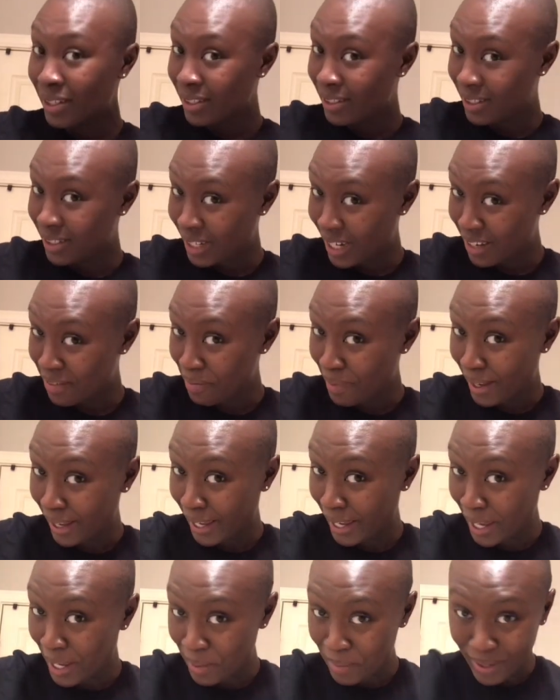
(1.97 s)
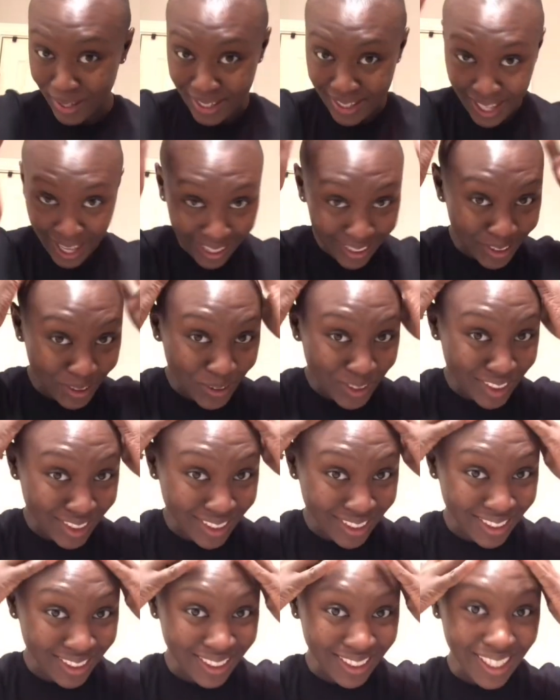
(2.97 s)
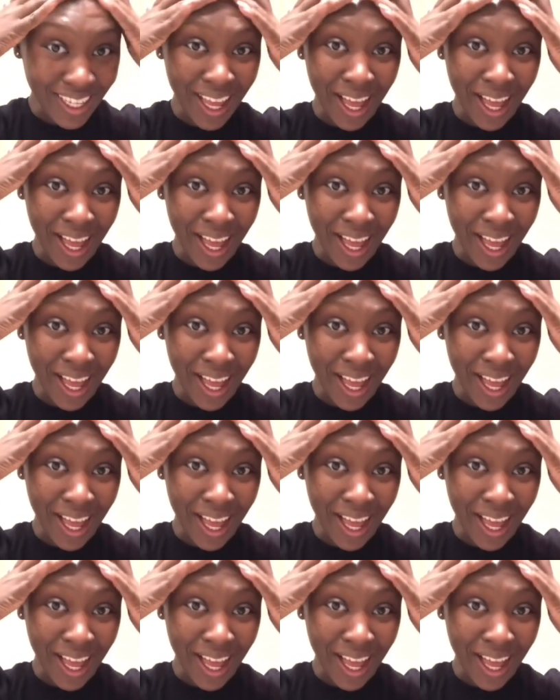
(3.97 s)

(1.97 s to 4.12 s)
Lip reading: to shave my head because as you can see,